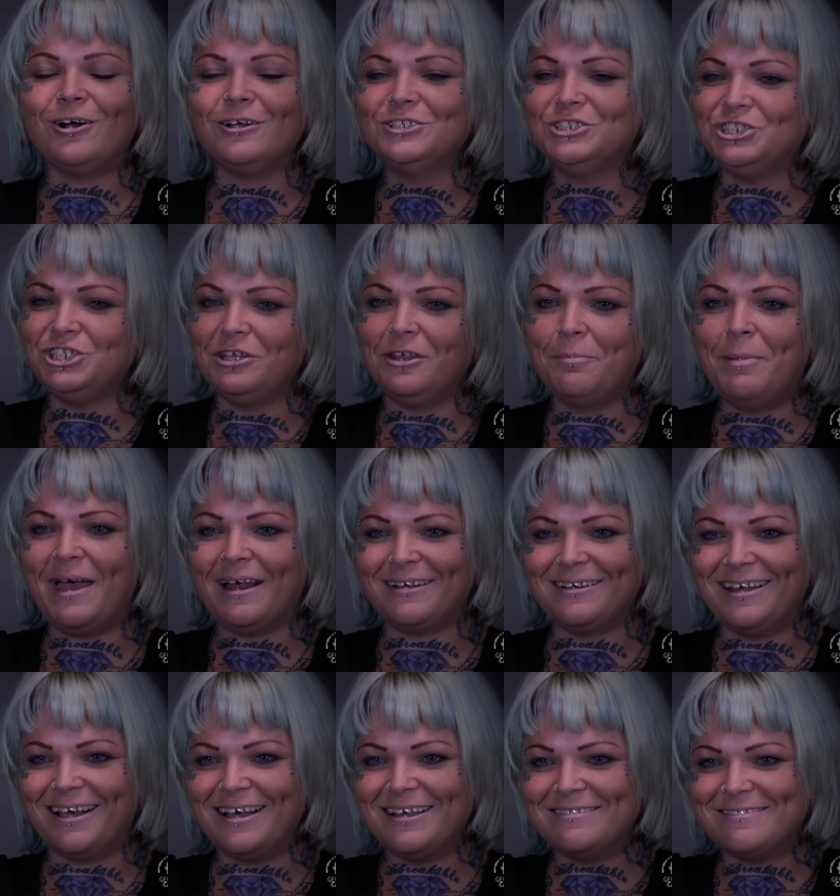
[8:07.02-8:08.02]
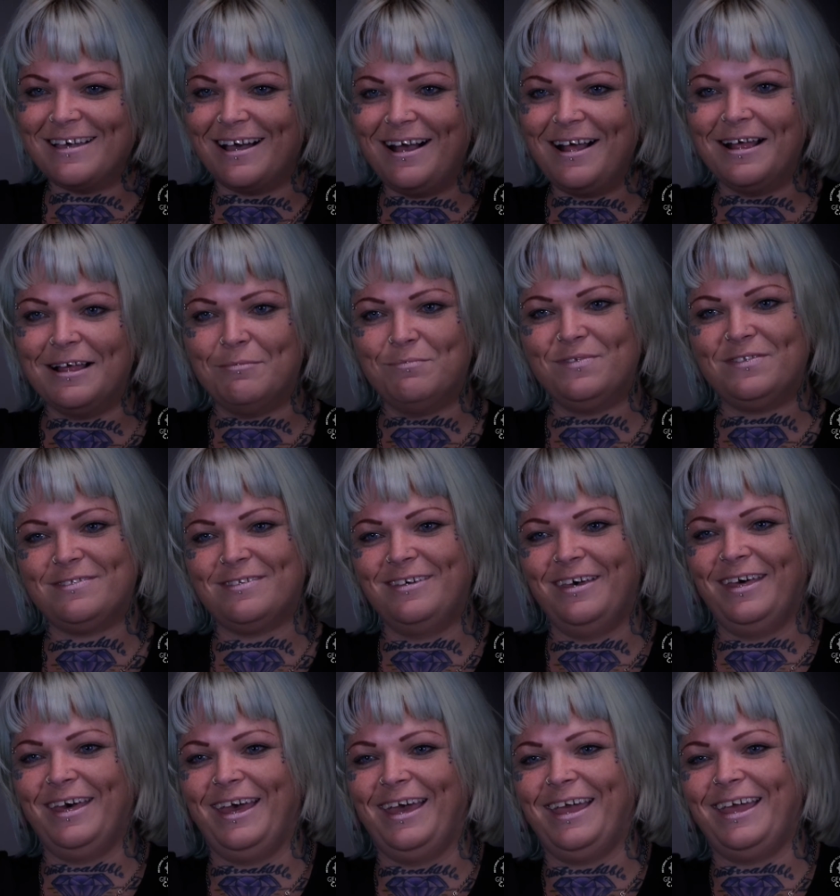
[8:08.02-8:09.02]
called Sheila back nine times.
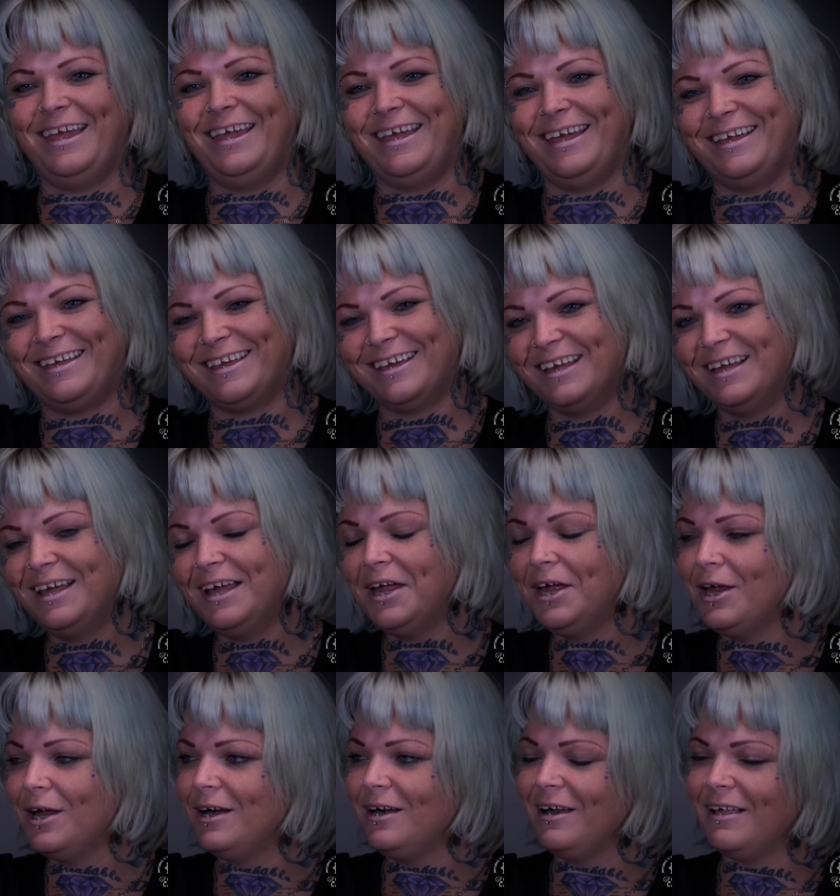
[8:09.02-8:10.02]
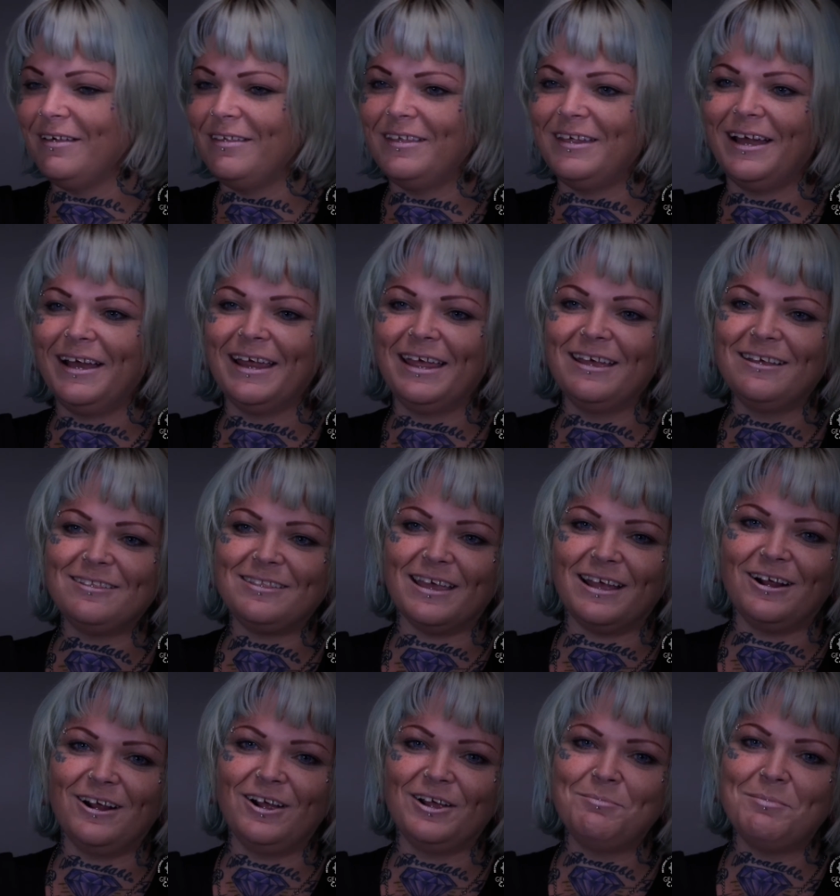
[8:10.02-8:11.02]
like, and then I get
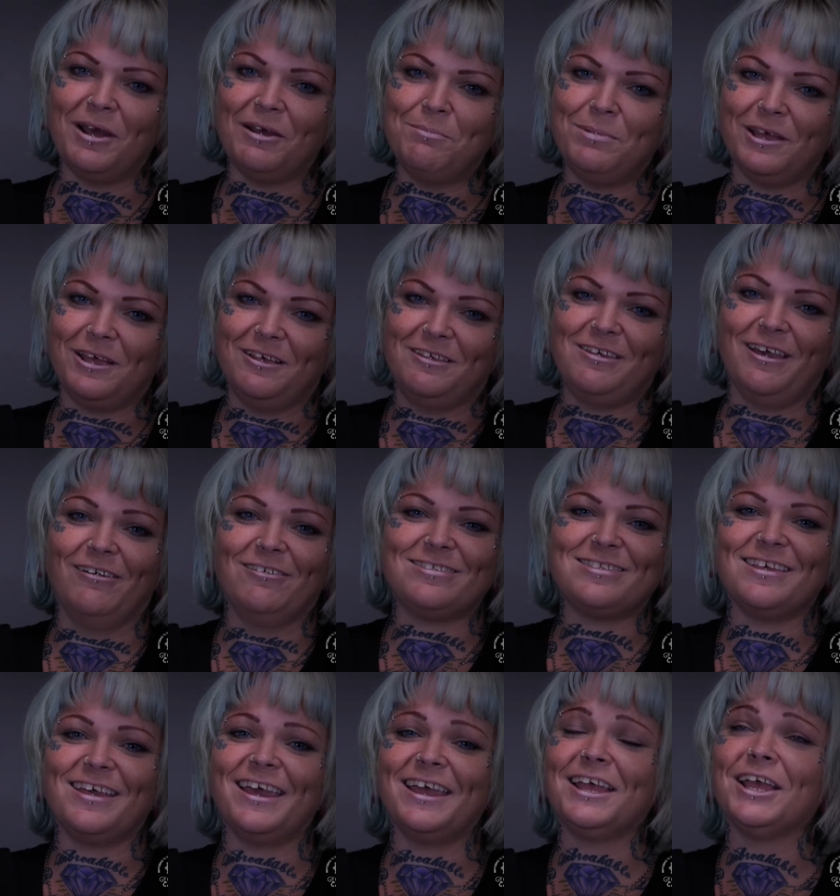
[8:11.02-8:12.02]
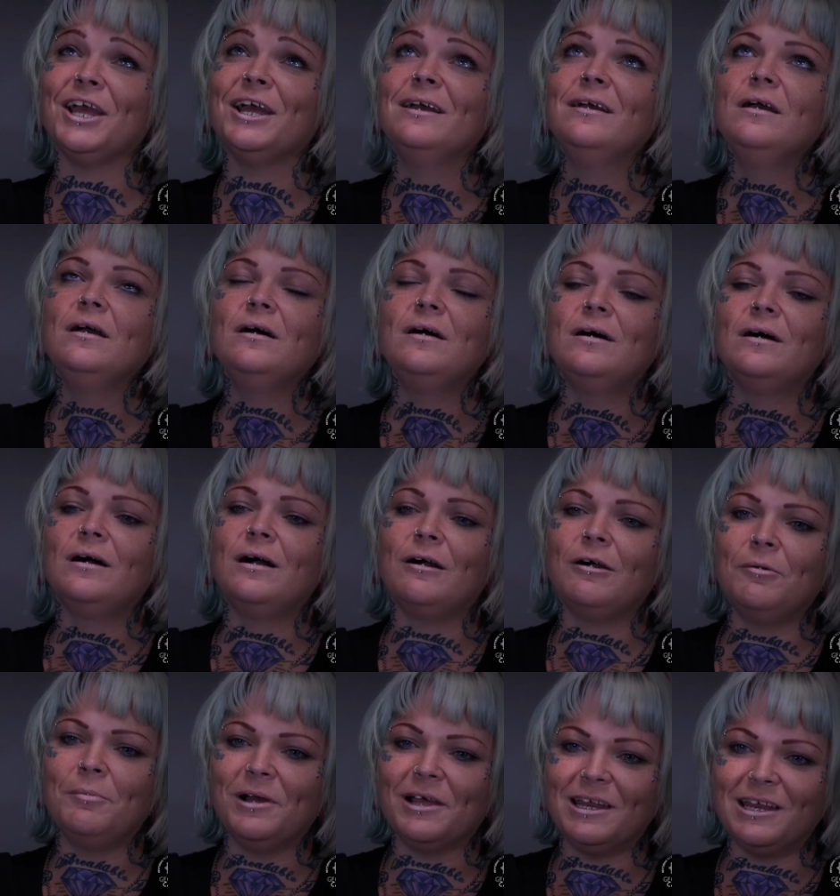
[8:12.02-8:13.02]
there and my is like,
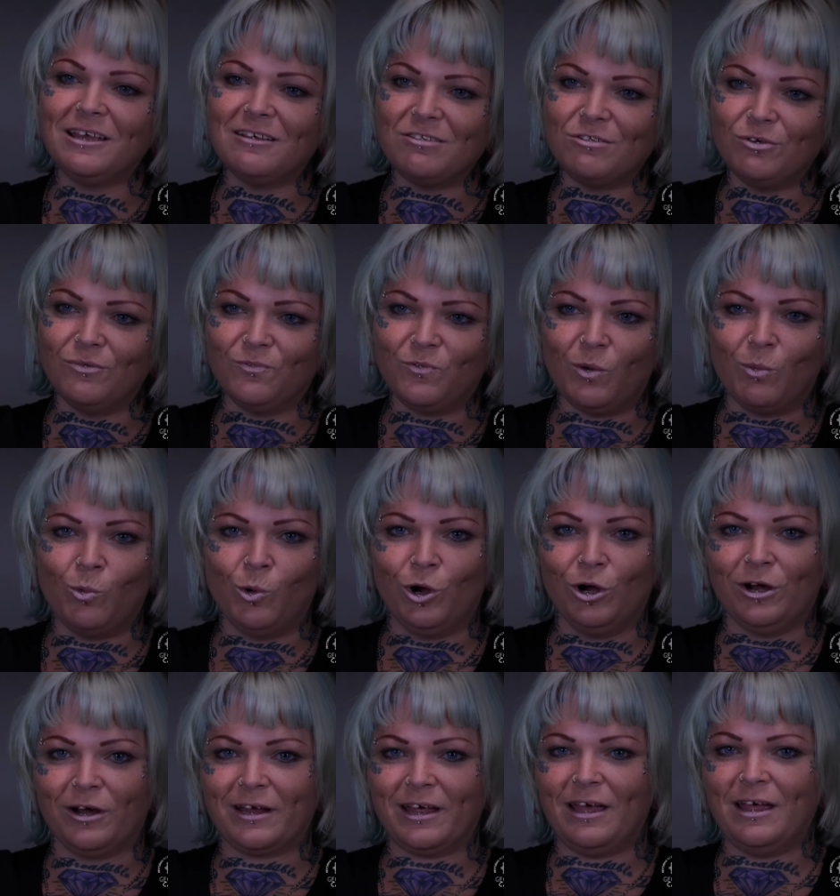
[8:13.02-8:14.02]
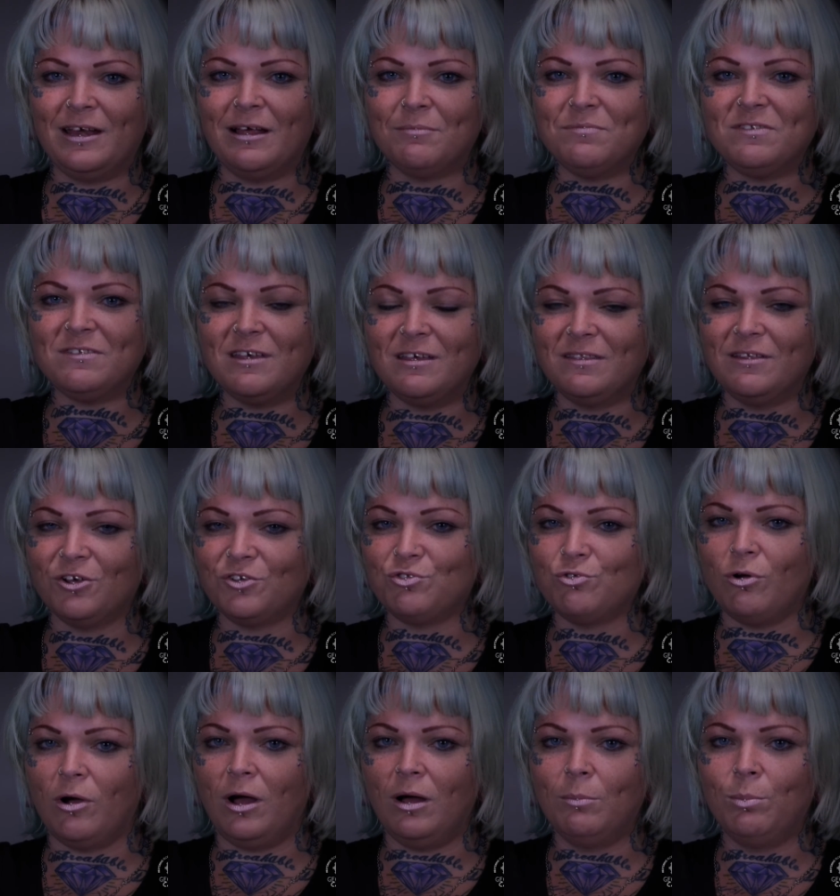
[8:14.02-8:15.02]
how oh, am I gonna get to him from work? And I'm sitting there
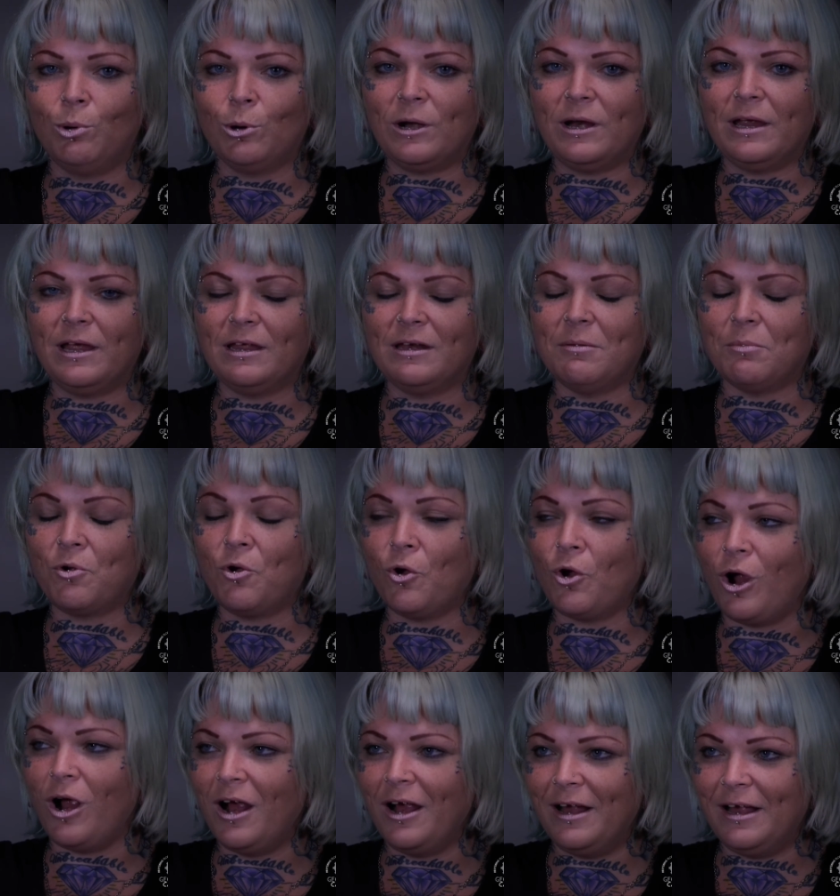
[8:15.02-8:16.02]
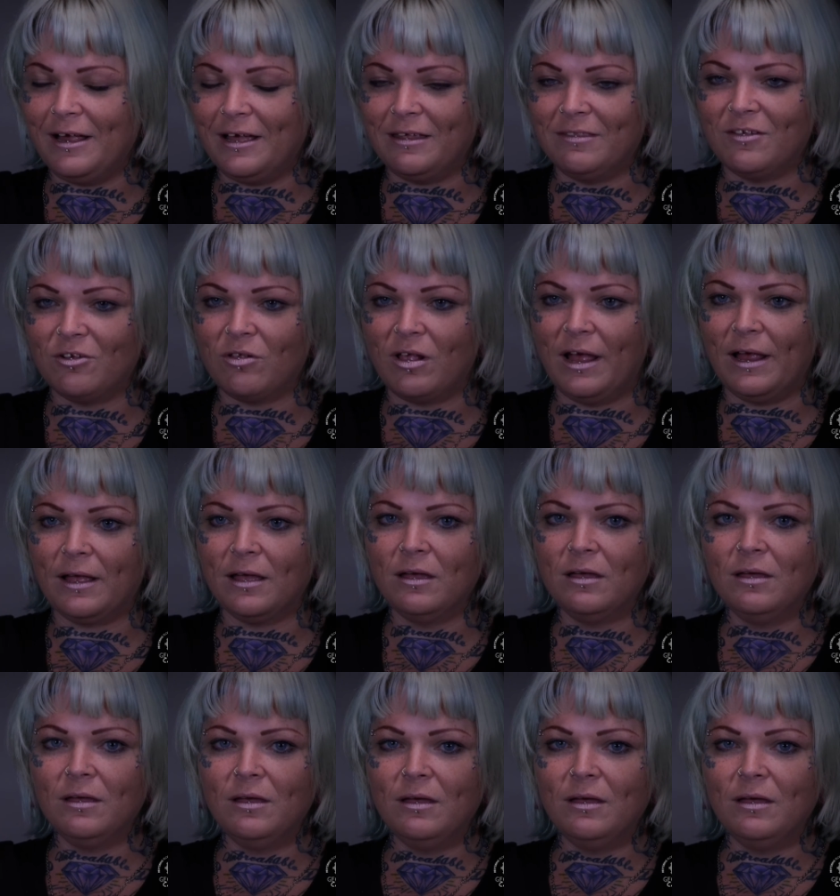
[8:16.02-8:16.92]
through onboarding and I'm crying and they're like,